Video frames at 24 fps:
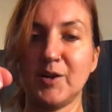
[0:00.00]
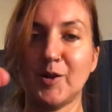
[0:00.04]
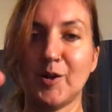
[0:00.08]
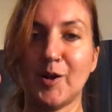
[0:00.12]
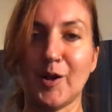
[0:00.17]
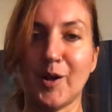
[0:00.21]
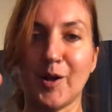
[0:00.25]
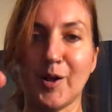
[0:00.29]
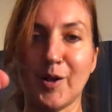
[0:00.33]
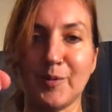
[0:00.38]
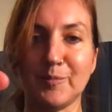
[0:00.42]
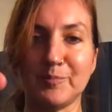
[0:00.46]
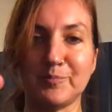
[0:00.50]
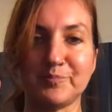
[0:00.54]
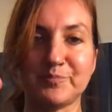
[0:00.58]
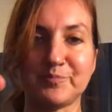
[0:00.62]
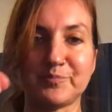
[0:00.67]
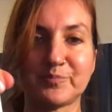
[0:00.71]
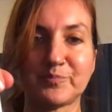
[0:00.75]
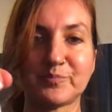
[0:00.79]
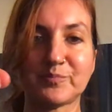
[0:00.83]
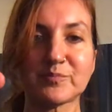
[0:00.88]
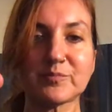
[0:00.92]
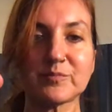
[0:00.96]

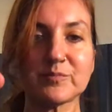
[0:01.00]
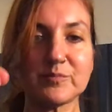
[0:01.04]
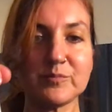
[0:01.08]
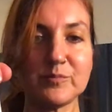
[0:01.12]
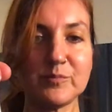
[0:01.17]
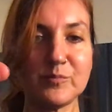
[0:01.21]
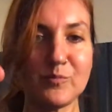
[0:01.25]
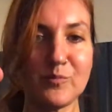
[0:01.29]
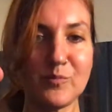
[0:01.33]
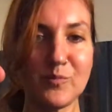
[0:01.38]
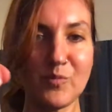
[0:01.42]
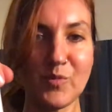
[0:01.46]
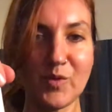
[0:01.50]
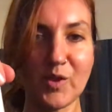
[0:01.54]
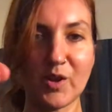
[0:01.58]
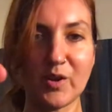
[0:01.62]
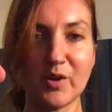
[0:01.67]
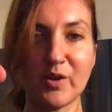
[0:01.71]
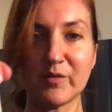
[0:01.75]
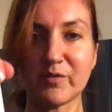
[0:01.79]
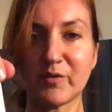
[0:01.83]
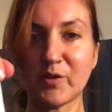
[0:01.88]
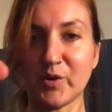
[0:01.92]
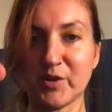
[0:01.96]

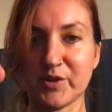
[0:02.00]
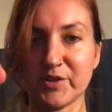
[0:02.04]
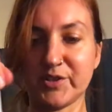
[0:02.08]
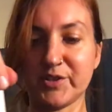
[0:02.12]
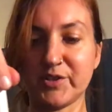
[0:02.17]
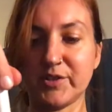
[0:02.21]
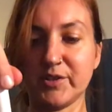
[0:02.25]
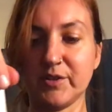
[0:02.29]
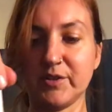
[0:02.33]
Of course,